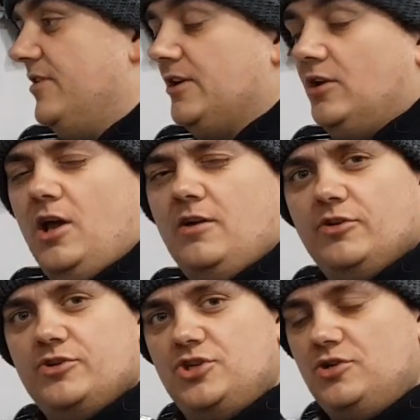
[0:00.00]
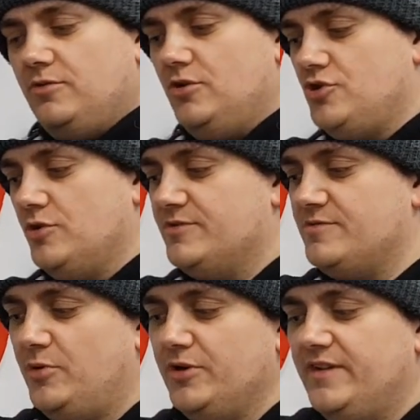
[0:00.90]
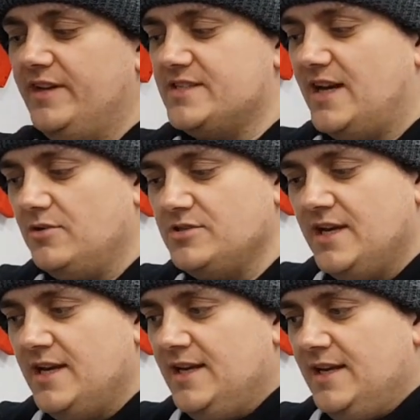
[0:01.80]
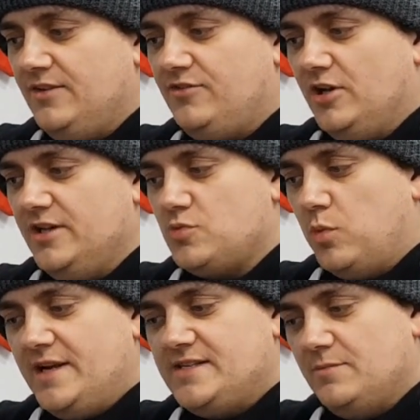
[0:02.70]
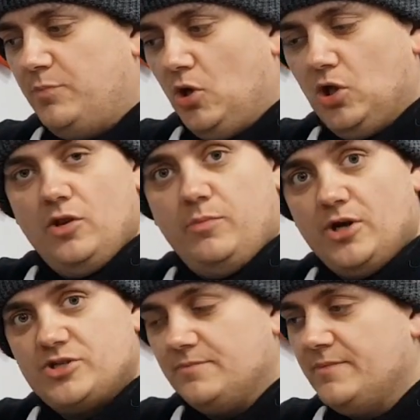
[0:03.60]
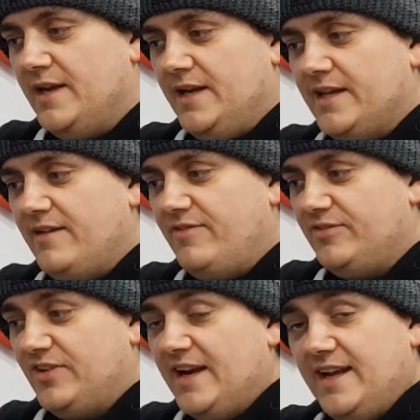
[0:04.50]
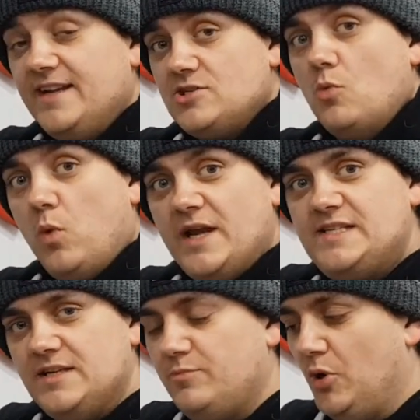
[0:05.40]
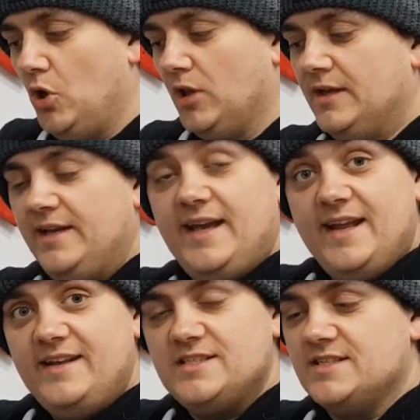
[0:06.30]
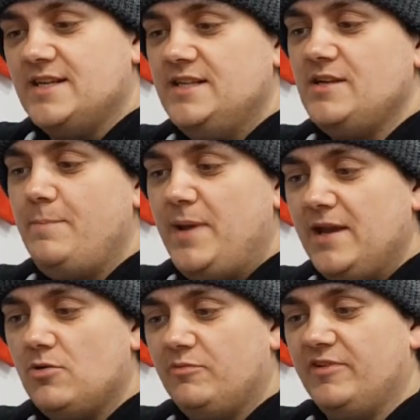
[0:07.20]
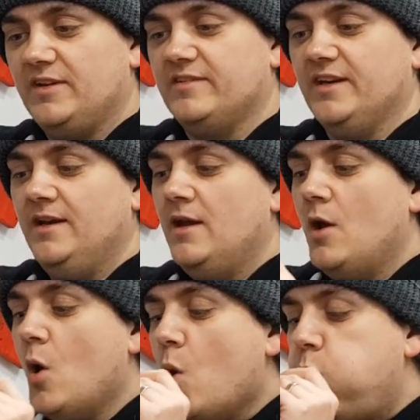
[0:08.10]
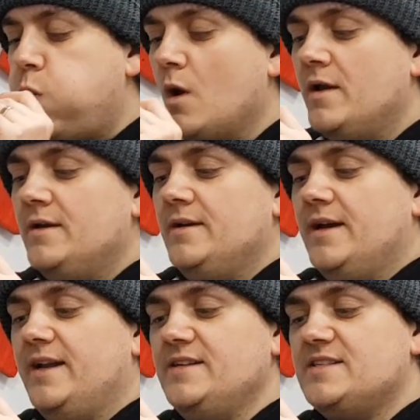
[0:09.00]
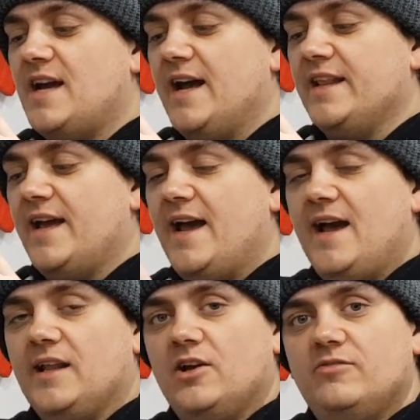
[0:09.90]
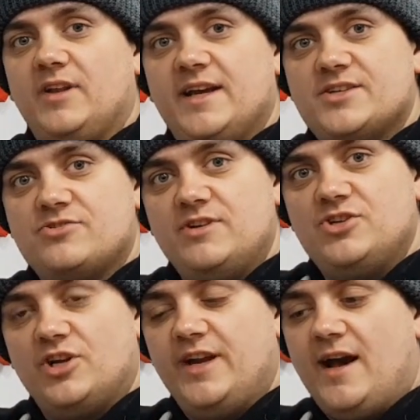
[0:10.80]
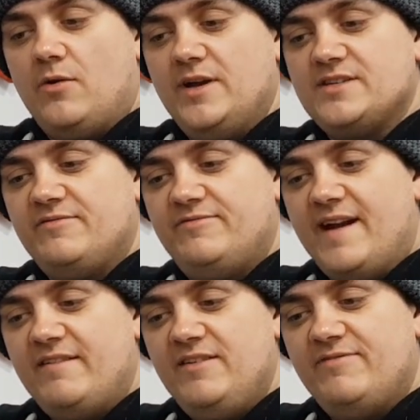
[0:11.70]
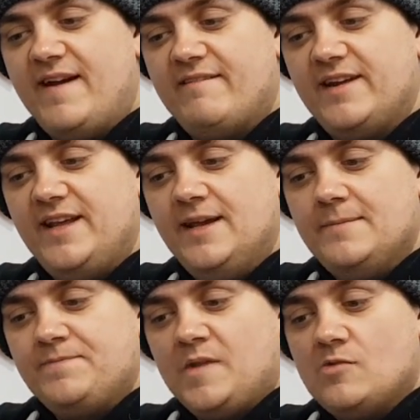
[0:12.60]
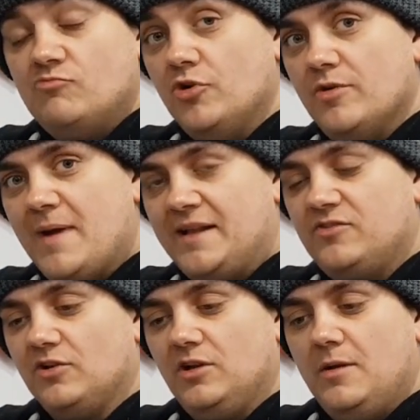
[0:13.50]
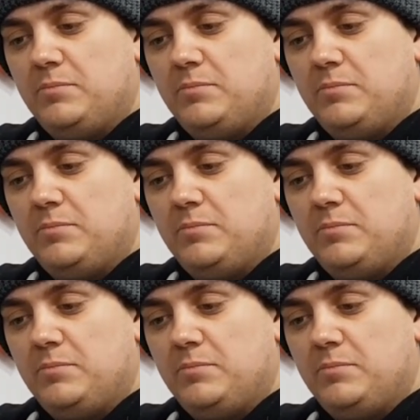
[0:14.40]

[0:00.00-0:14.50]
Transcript: and a lot of other YouTubers have pointed this out, it's got this weighted ball at the bottom, and they've said it's a weighted ball. It isn't, it's a pickup filter. And inside of there, I'll overlay a screenshot now, is a very, very rudimental